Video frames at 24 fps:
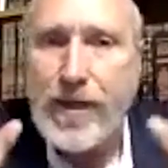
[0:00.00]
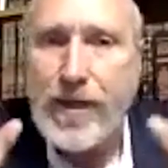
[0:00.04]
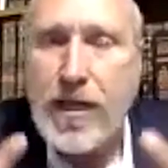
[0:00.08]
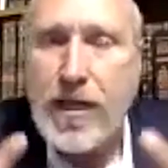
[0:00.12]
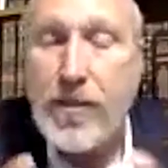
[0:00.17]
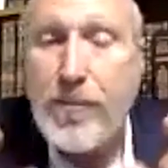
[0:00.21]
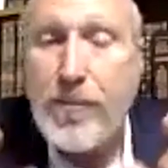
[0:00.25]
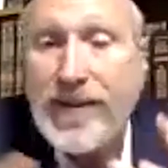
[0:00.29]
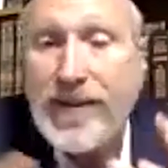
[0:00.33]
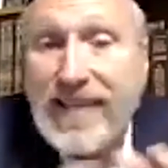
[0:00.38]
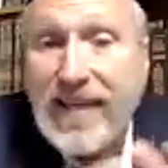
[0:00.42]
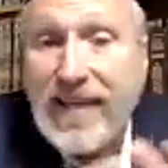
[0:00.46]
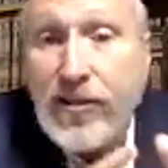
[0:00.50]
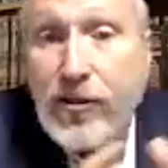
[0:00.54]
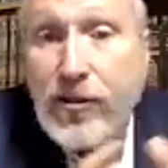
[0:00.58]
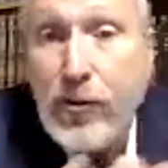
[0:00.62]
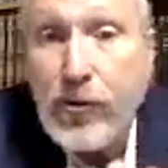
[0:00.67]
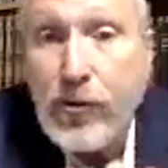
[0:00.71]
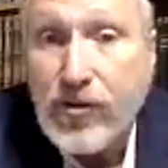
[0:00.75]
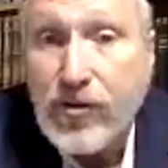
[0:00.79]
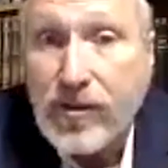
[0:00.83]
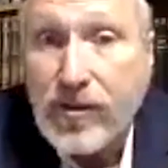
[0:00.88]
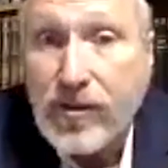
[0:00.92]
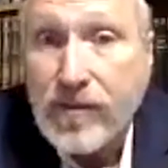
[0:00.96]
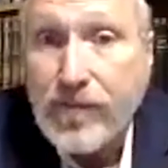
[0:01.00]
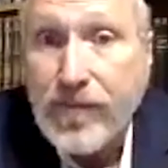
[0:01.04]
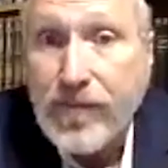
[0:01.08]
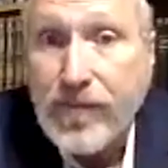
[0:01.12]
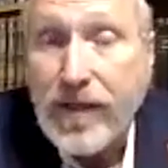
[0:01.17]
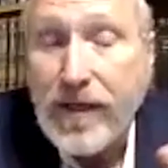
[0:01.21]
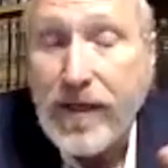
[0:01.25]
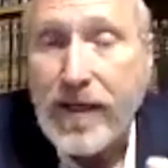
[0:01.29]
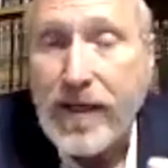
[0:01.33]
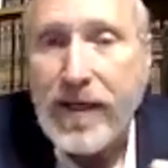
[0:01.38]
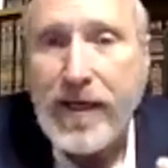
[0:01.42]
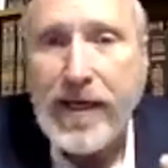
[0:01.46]
depends how you use it.
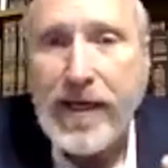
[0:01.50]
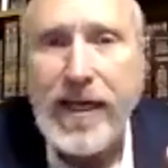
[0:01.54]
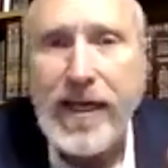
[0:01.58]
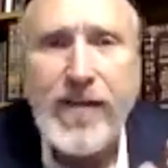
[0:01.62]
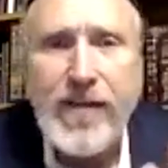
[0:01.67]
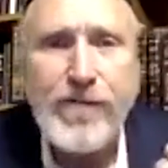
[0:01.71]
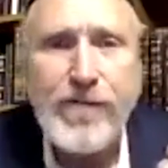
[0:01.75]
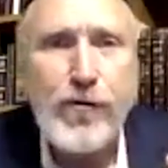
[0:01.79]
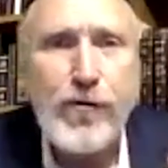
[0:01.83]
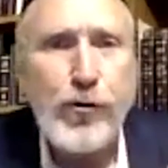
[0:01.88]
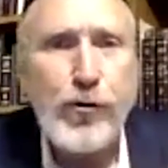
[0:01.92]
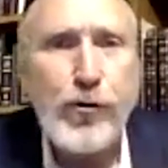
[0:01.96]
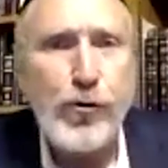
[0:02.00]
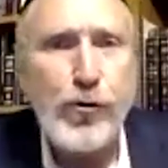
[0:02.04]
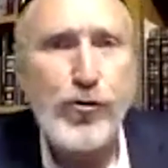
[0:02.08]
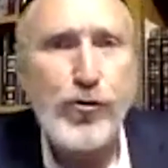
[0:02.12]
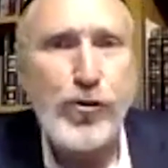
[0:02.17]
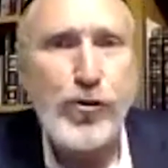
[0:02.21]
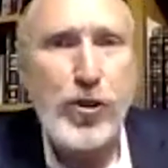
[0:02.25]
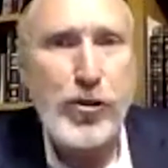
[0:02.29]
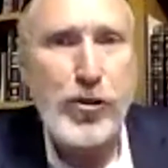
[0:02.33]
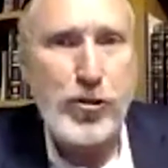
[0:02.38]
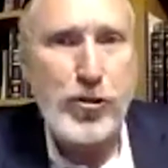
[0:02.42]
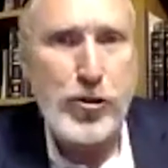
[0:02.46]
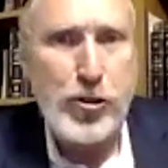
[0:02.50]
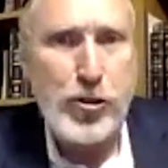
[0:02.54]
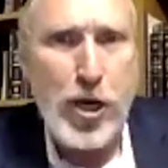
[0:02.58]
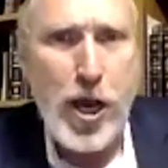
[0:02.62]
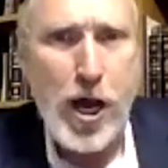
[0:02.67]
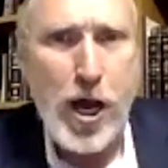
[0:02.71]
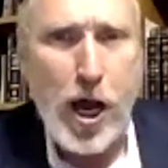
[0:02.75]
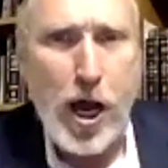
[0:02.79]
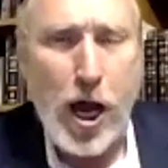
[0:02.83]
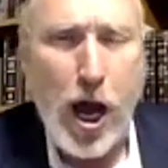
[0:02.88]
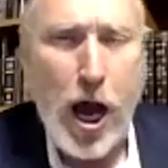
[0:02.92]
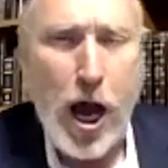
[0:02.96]
If you use it,
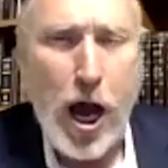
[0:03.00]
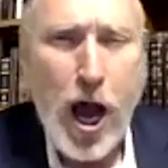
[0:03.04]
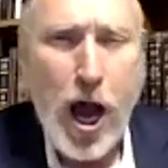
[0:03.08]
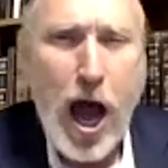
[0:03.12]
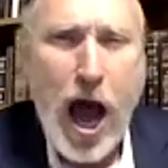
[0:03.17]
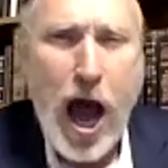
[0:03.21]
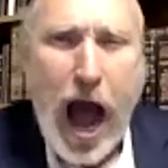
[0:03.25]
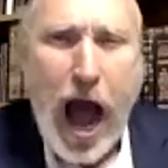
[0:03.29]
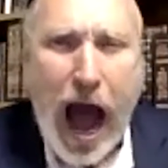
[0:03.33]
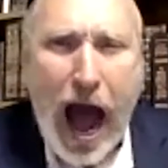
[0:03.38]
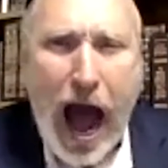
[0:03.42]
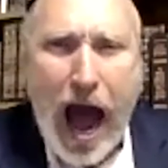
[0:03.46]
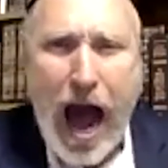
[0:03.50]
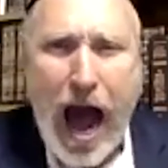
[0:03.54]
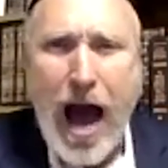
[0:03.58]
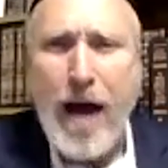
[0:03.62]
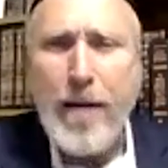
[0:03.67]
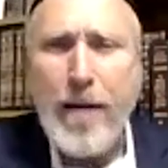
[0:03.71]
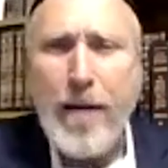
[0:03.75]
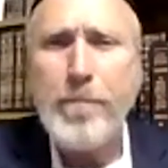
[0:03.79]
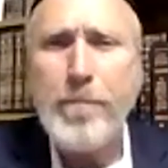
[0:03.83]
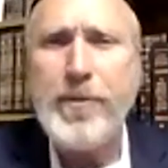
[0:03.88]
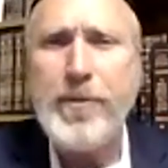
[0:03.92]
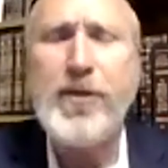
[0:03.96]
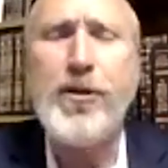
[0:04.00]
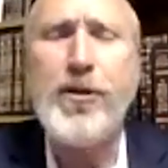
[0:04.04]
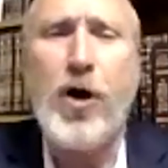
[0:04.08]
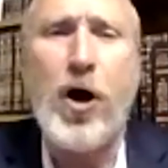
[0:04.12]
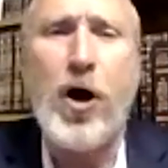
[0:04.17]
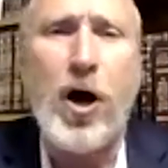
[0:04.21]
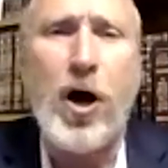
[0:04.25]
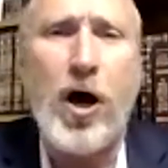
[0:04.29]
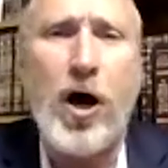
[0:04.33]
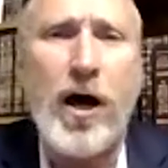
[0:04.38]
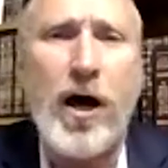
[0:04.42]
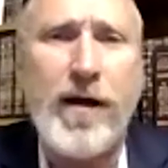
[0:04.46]
I'm
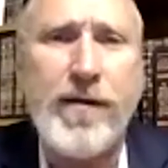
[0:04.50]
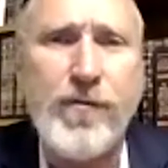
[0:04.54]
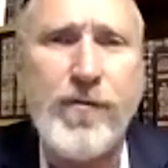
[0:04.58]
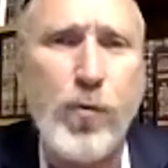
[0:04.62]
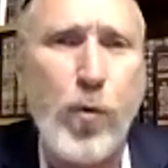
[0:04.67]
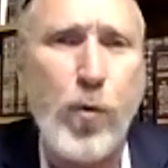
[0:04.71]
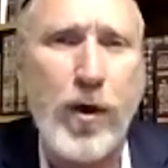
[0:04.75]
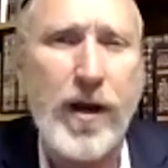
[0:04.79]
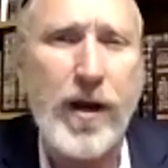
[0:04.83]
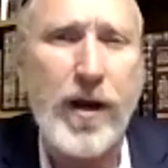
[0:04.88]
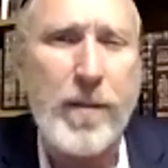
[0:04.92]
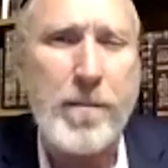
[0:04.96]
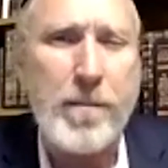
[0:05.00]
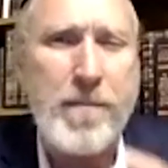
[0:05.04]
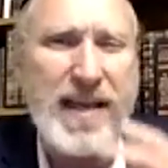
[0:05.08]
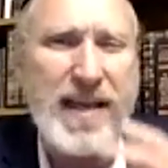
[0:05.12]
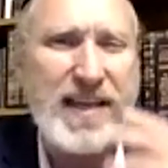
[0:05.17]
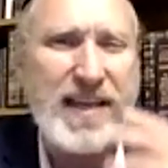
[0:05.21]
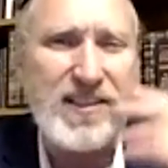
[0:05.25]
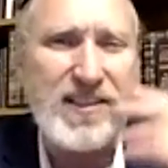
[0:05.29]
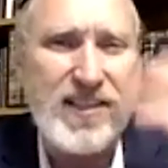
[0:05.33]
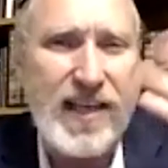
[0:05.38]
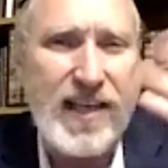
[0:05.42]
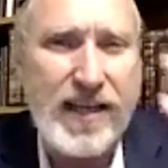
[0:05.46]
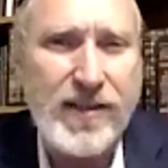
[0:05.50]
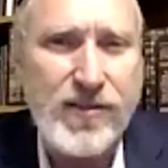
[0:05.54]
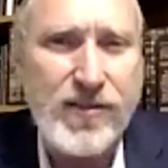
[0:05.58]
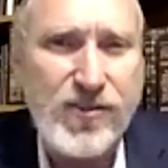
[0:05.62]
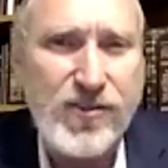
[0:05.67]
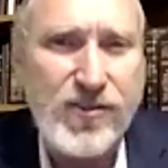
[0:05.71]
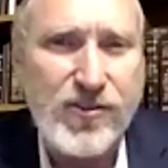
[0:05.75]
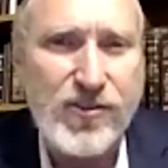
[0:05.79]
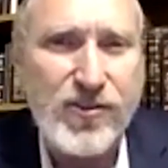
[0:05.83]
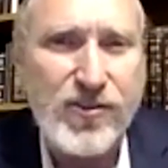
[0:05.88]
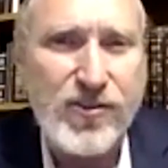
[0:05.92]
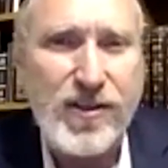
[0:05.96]
beyond what makes
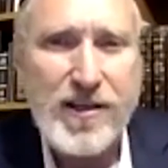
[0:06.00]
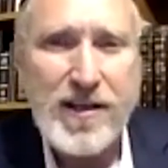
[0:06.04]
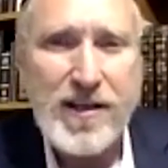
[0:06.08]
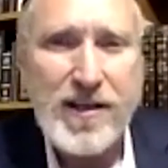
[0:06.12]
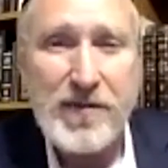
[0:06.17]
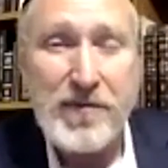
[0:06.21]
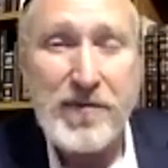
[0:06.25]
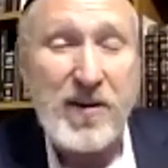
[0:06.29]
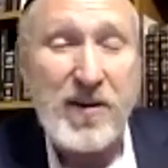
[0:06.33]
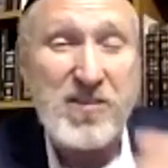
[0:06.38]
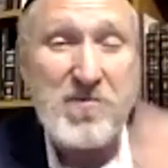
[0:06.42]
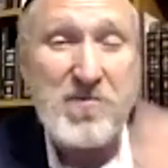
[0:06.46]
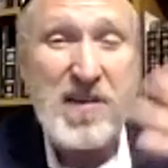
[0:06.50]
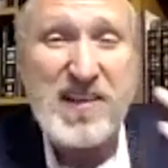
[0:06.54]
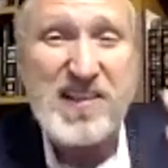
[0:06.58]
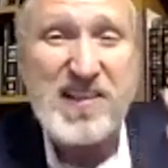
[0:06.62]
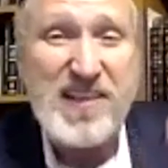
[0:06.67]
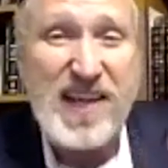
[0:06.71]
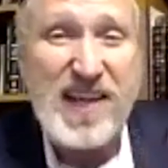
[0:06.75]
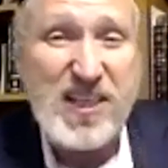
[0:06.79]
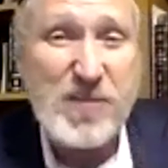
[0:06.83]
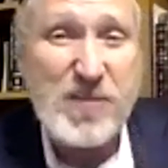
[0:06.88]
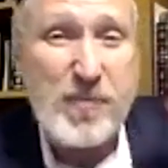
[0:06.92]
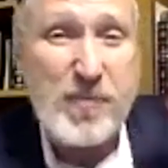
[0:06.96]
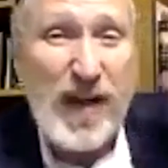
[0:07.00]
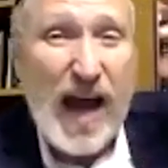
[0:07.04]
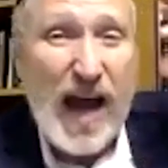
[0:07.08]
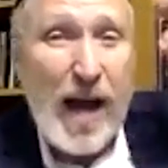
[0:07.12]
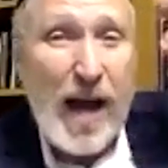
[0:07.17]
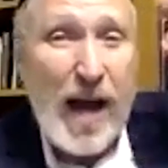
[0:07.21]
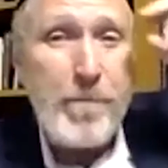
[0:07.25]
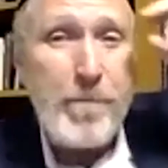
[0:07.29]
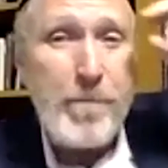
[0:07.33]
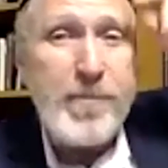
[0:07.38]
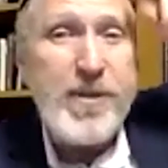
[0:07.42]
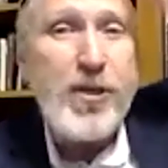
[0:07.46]
sense. Doesn't make sense, but
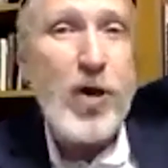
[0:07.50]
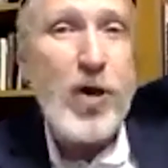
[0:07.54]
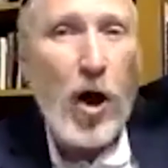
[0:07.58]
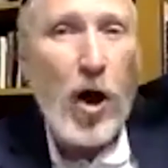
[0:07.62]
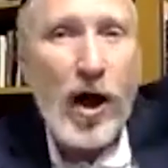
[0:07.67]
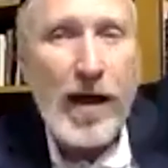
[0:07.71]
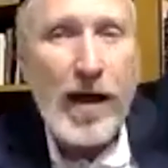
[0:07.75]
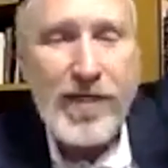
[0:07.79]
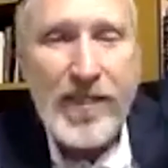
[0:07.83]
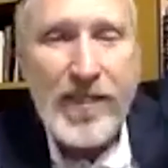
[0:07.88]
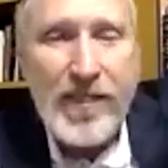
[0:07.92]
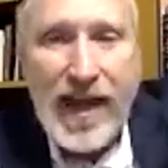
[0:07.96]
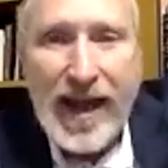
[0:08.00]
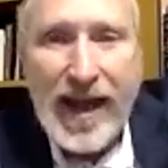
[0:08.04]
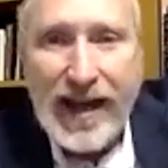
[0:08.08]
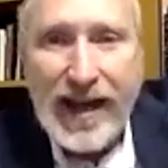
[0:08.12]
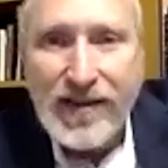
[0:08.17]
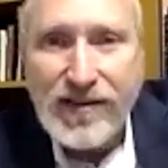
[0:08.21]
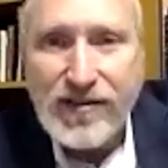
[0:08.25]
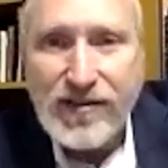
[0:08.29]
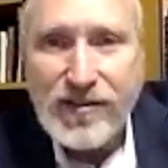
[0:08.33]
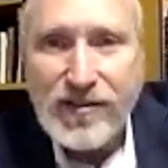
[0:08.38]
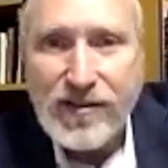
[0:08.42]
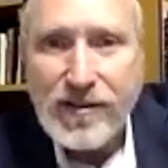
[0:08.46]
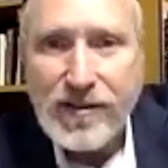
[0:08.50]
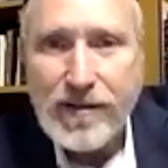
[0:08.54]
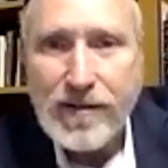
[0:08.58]
I'm beyond that.